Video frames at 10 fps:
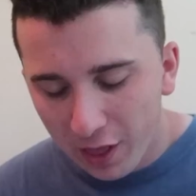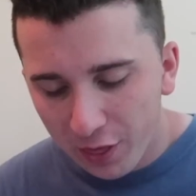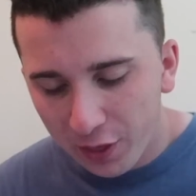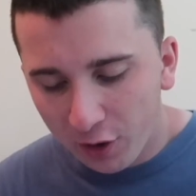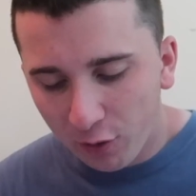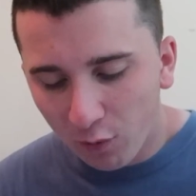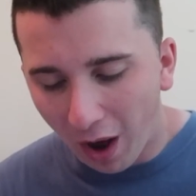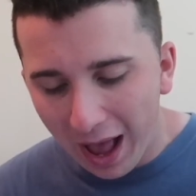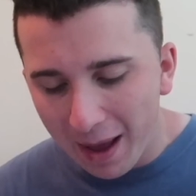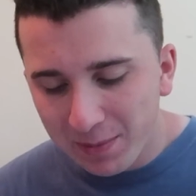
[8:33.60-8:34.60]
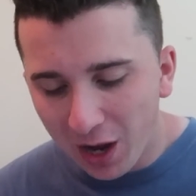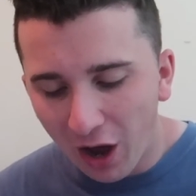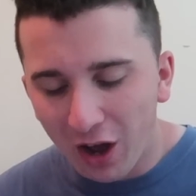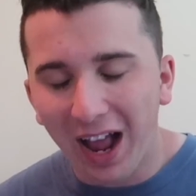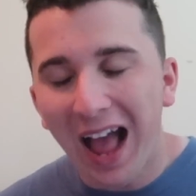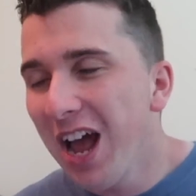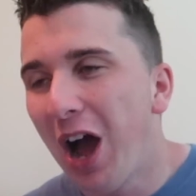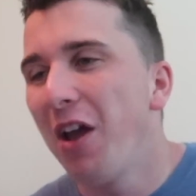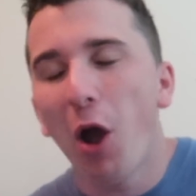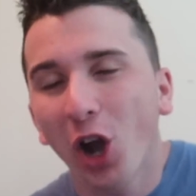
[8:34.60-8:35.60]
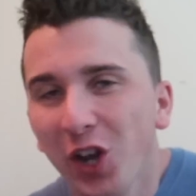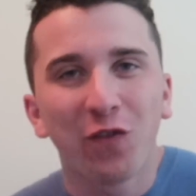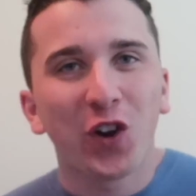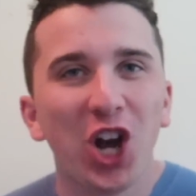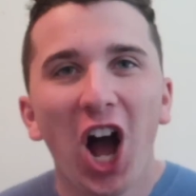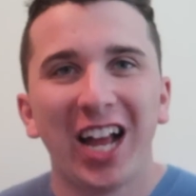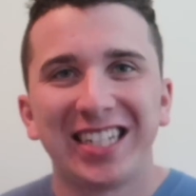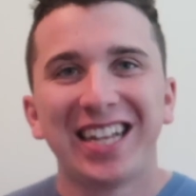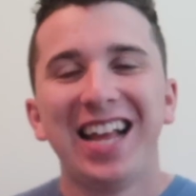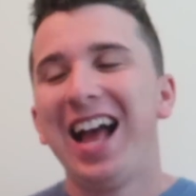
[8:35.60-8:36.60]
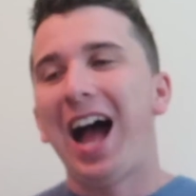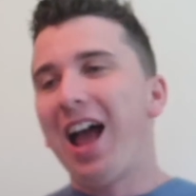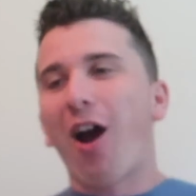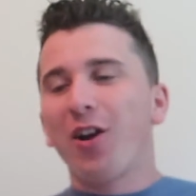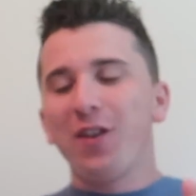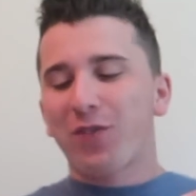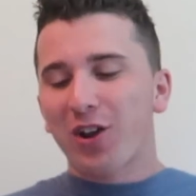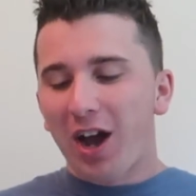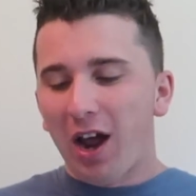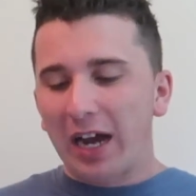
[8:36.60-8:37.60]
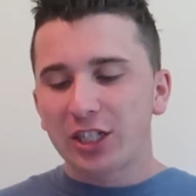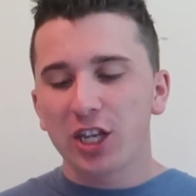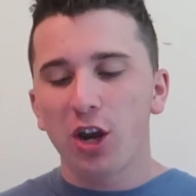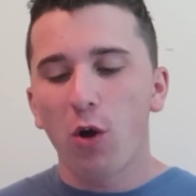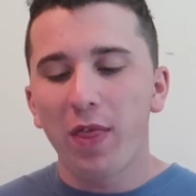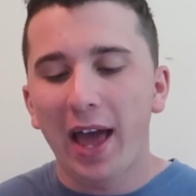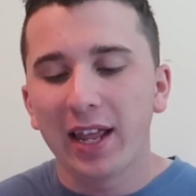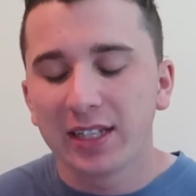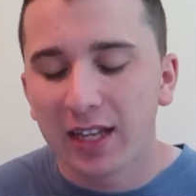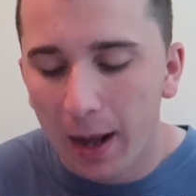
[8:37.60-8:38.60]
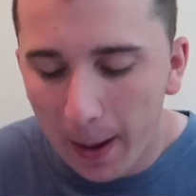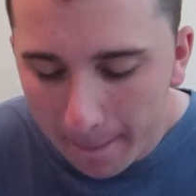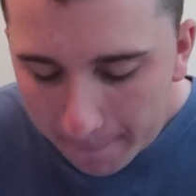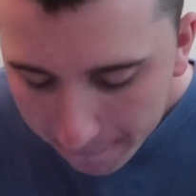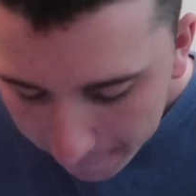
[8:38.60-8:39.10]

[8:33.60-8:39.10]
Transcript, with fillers: The Crime Dog. I, I already forgot. I already forgot. Actually, no, that is... um.